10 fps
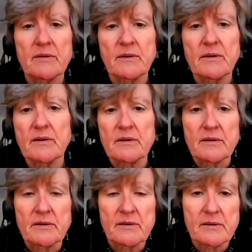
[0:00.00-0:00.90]

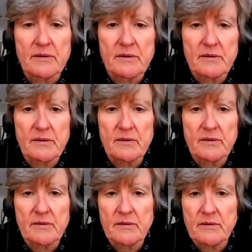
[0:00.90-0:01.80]

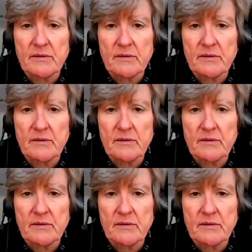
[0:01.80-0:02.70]

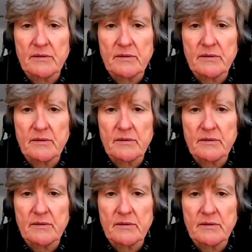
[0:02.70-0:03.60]

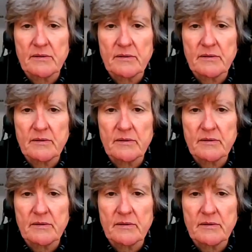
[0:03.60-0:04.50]

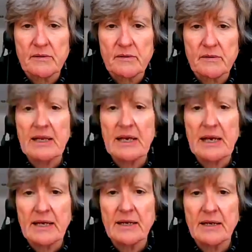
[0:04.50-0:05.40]

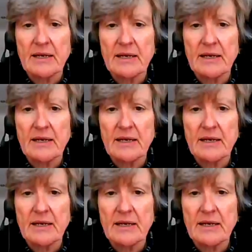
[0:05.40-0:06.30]

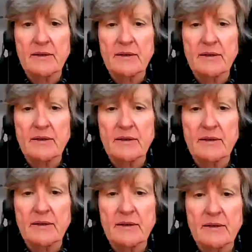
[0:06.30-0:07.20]
This person isn't speaking.